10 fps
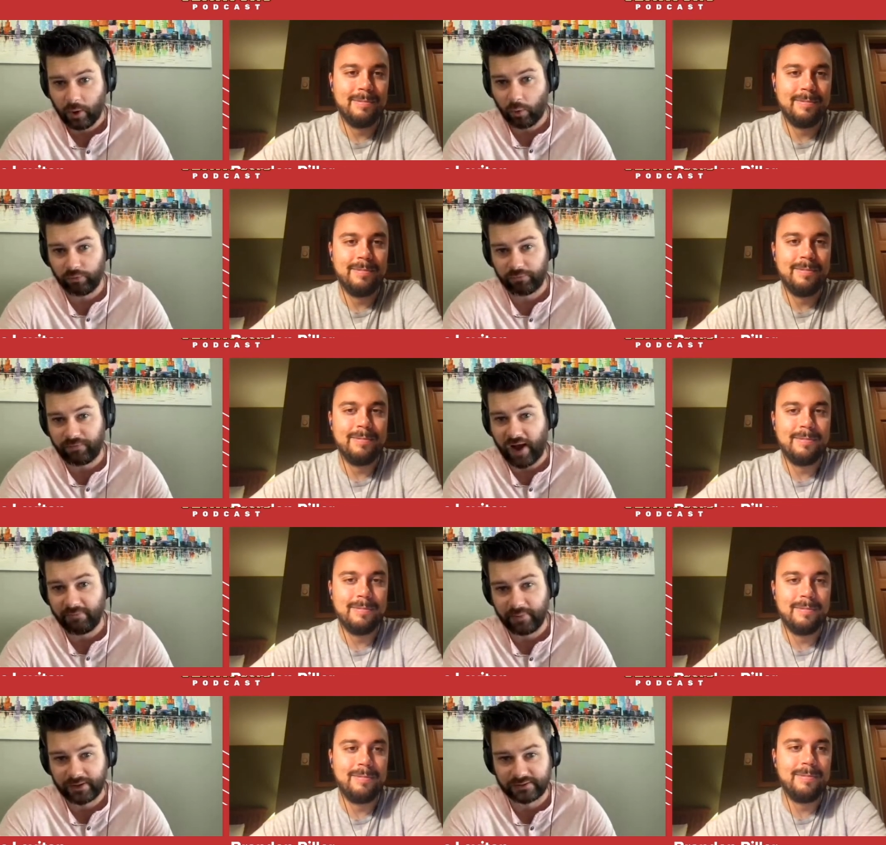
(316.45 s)
Speaker 1: over
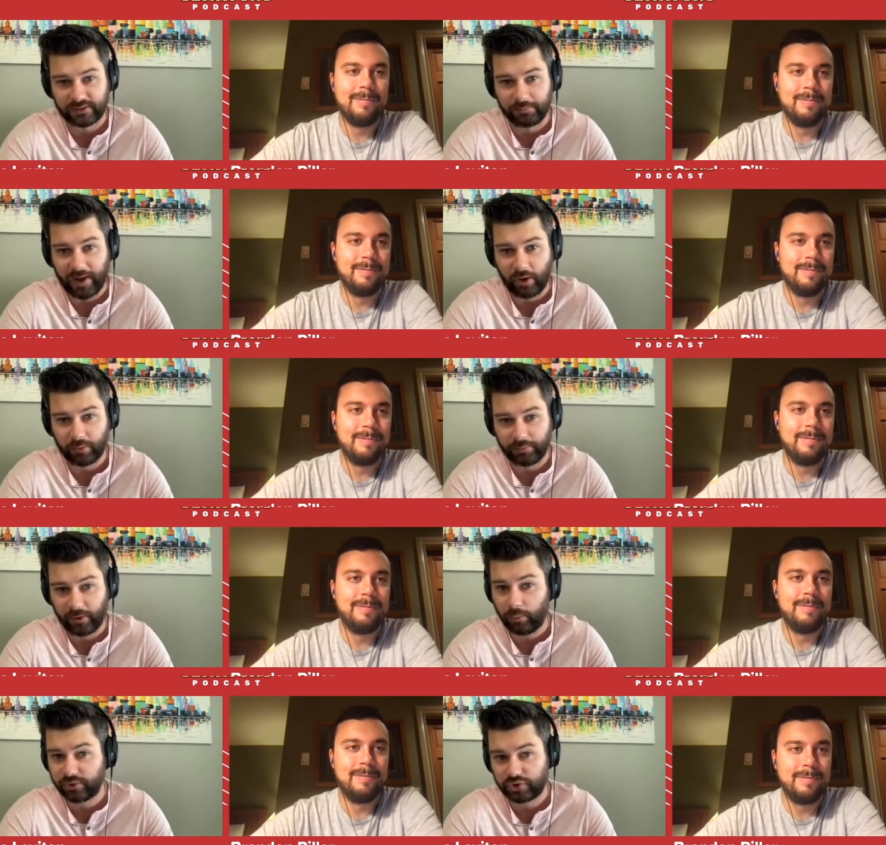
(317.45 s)
5 minutes on the power
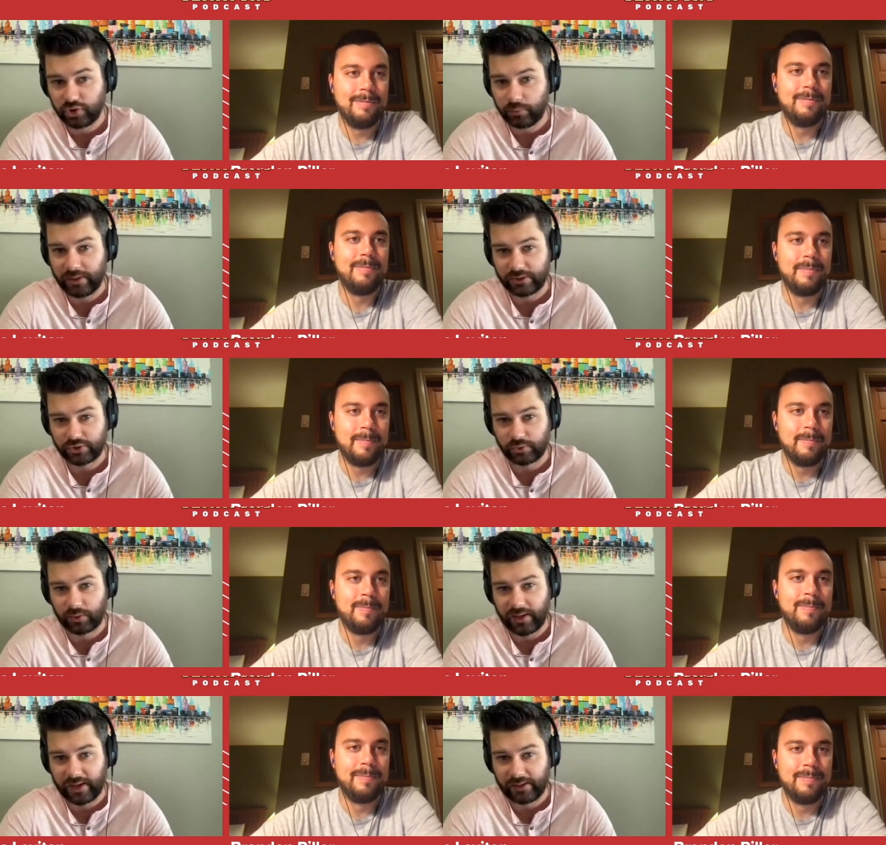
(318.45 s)
play, almost 2 minutes
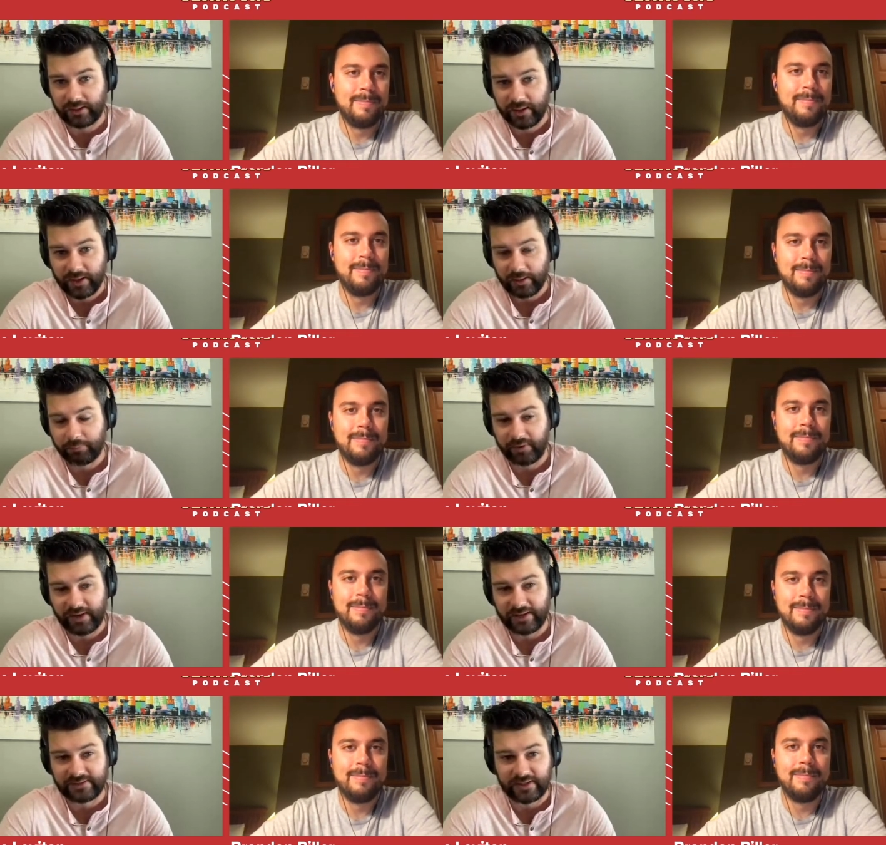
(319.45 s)
shorthanded, and
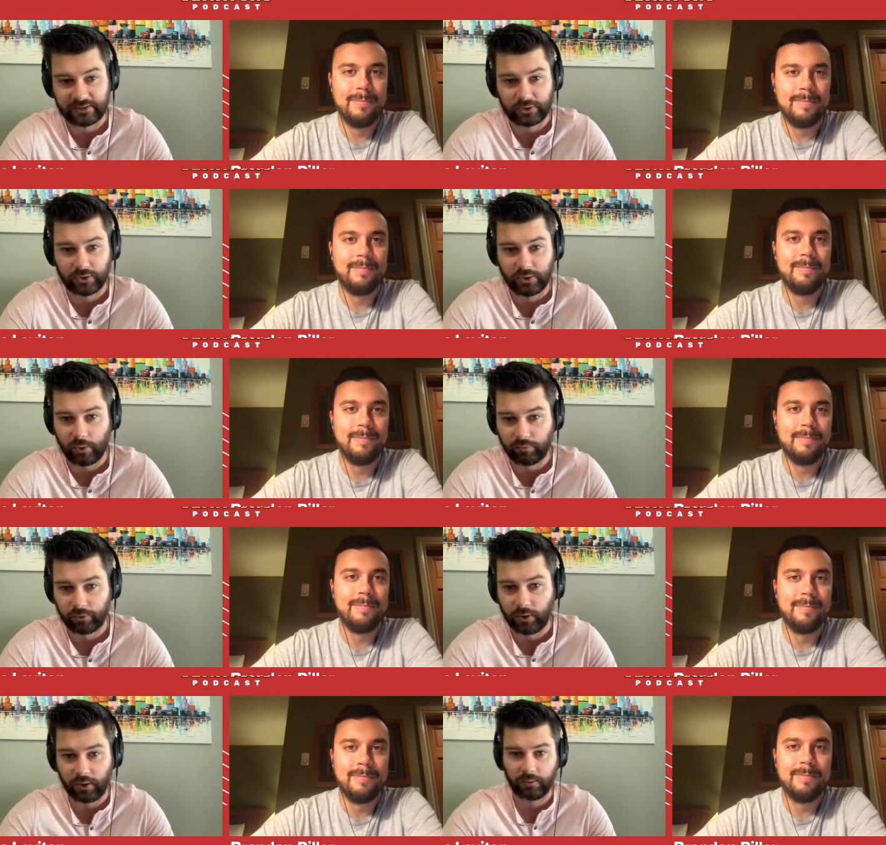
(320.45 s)
played 18:30
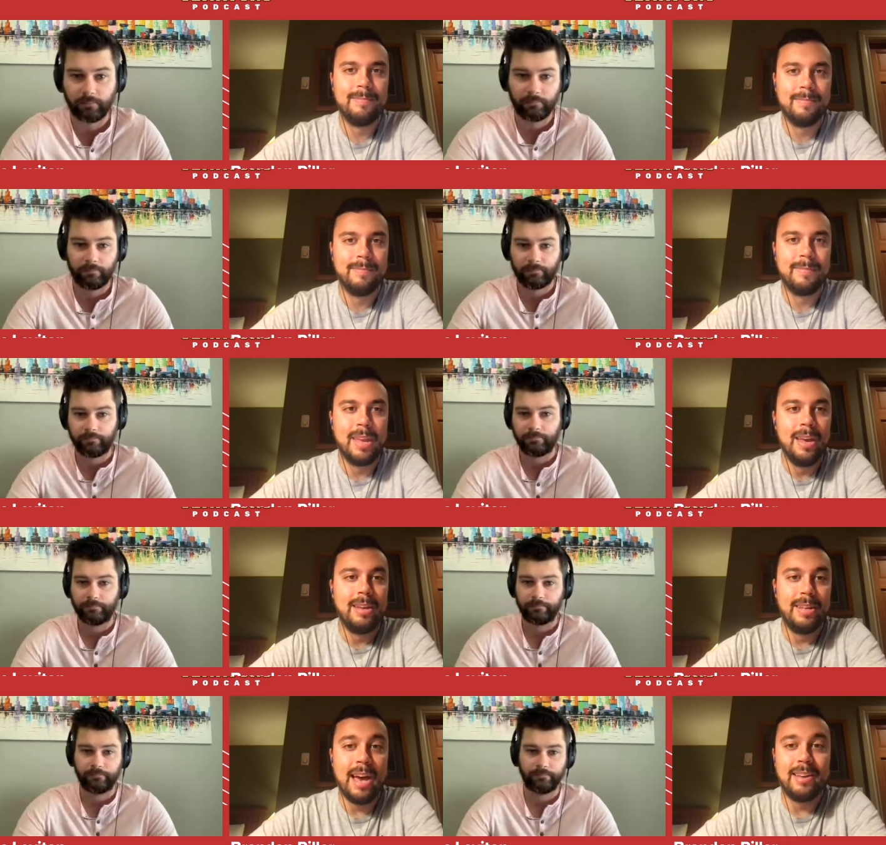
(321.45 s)
overall.
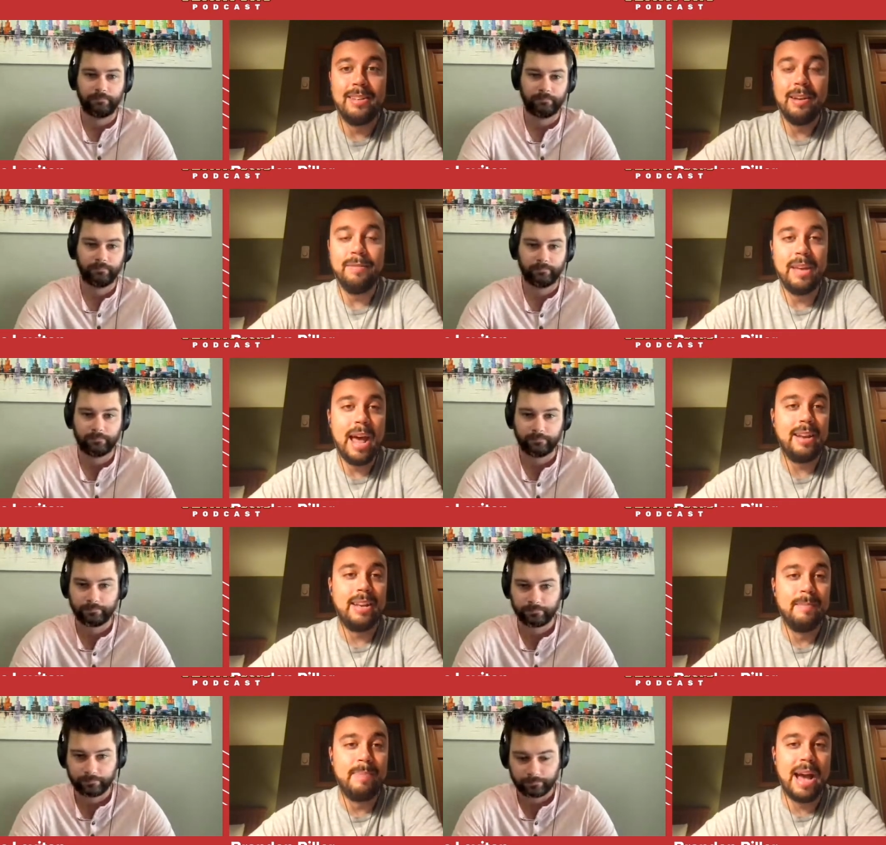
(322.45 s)
Speaker 2: Yeah, he definitely had
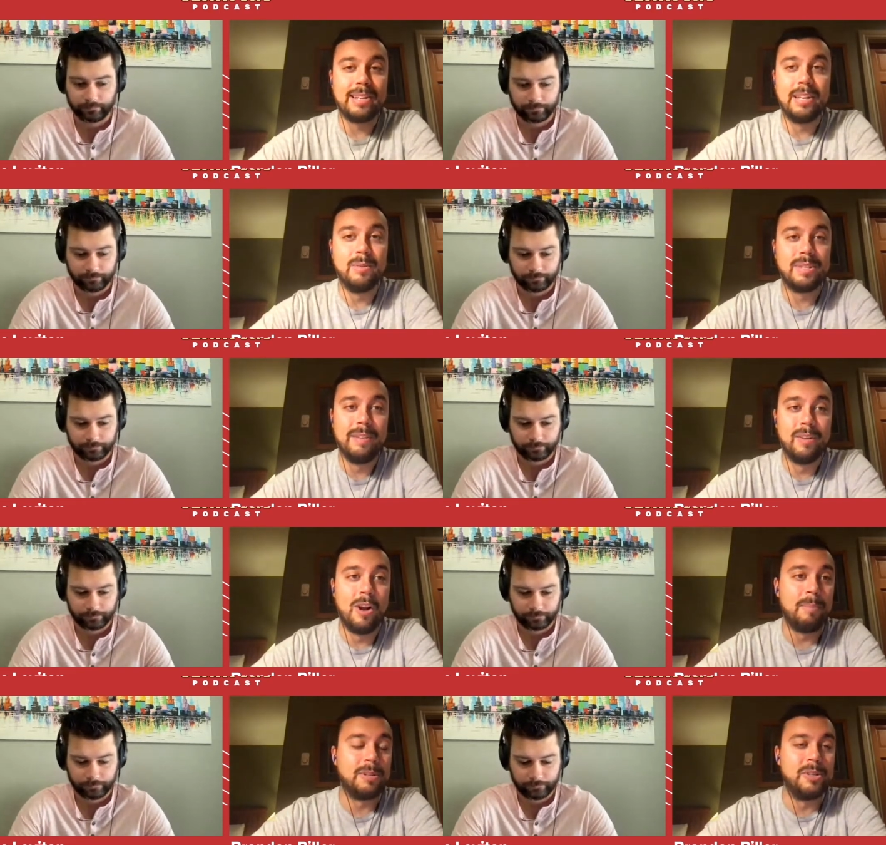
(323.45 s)
an impact, and he was given
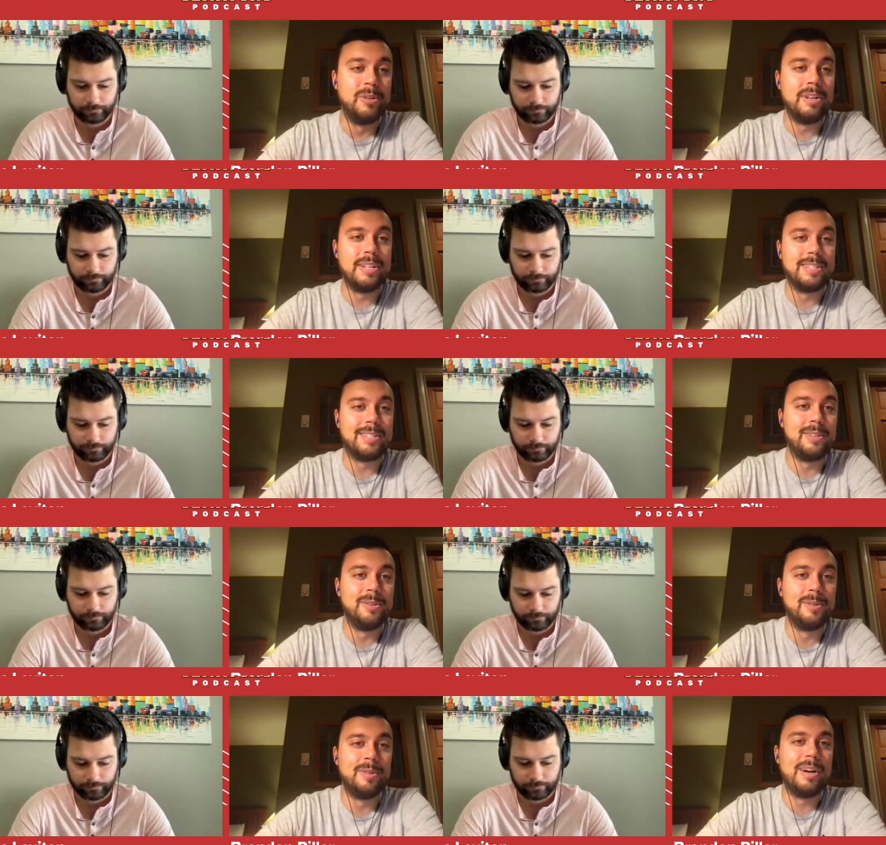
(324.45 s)
opportunities
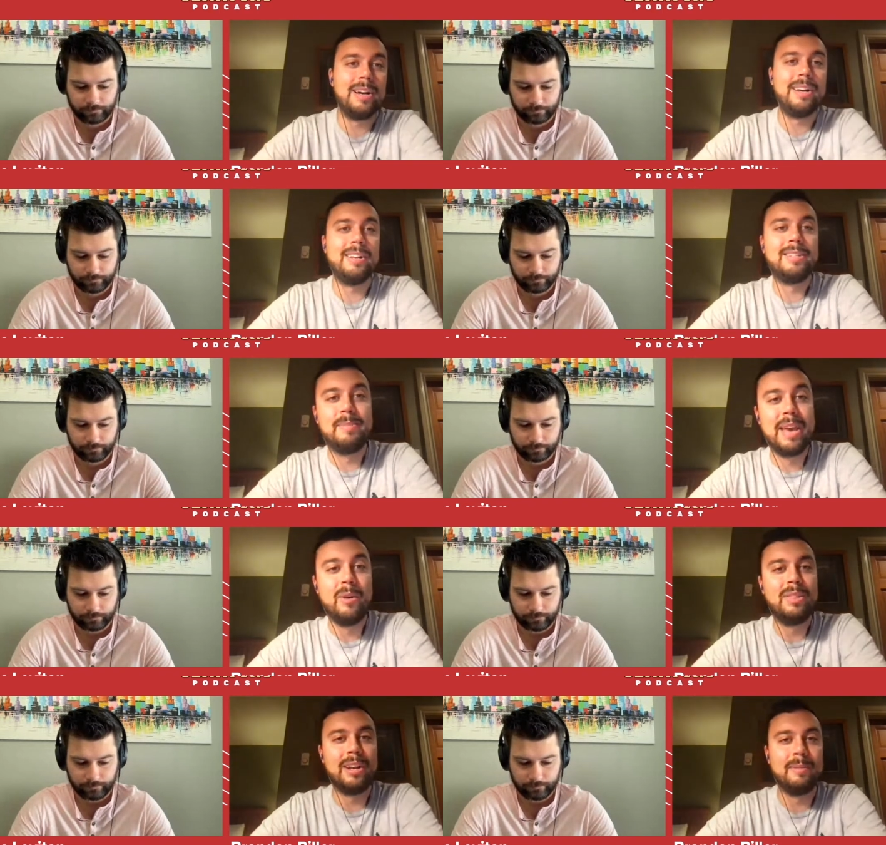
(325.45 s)
to be
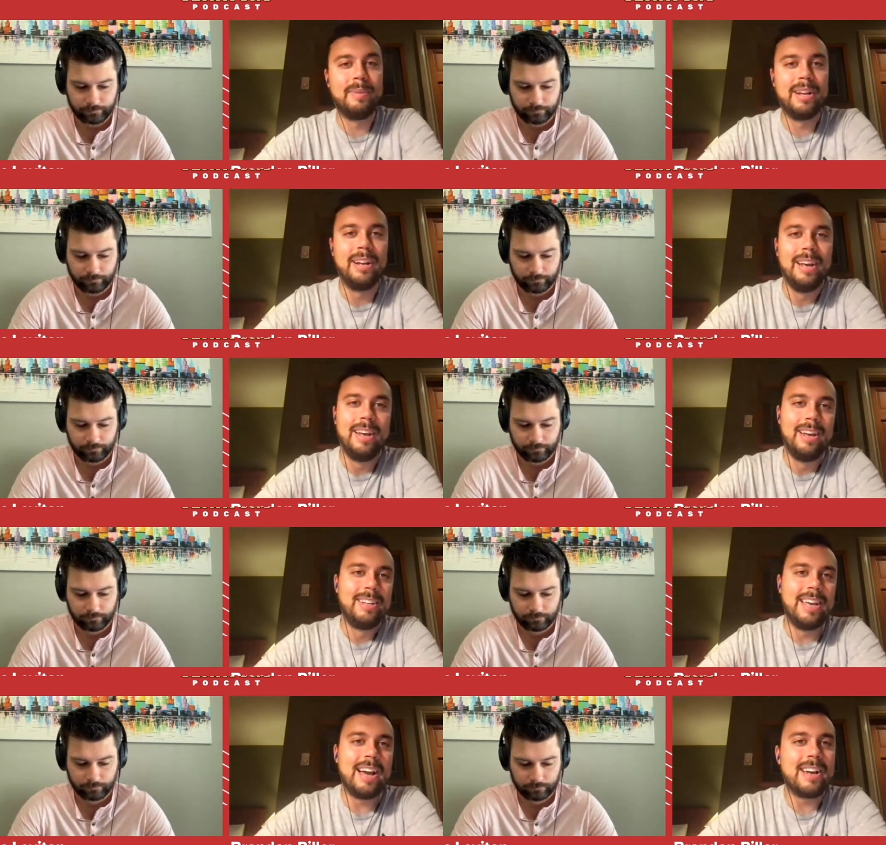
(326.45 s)
out there. But
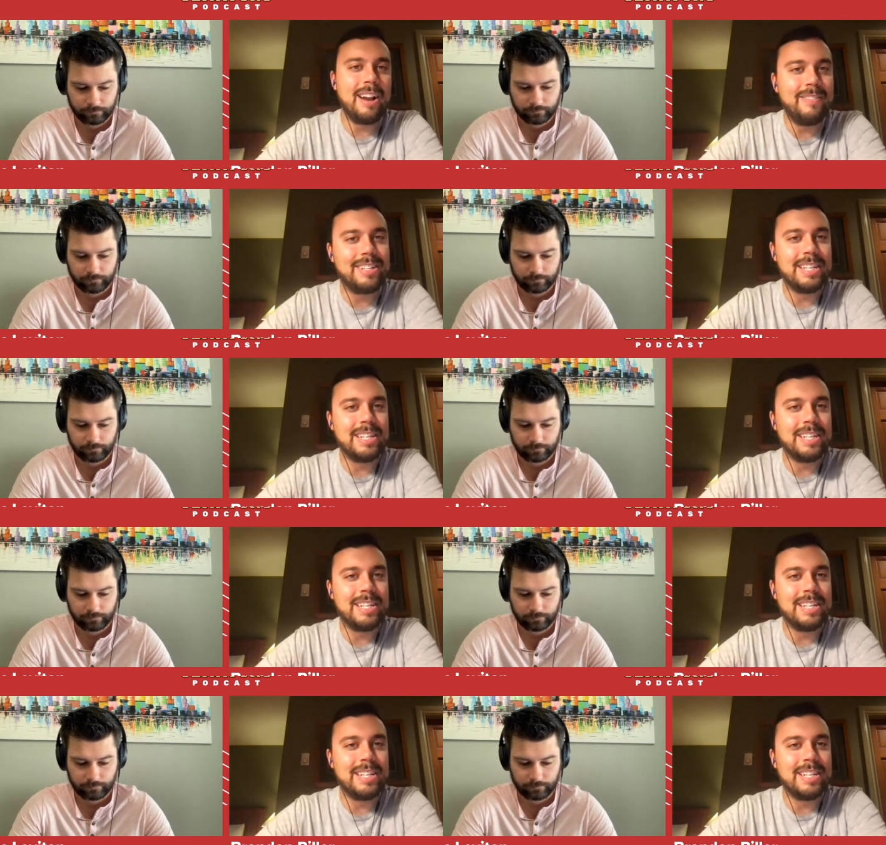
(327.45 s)
yeah, kind of a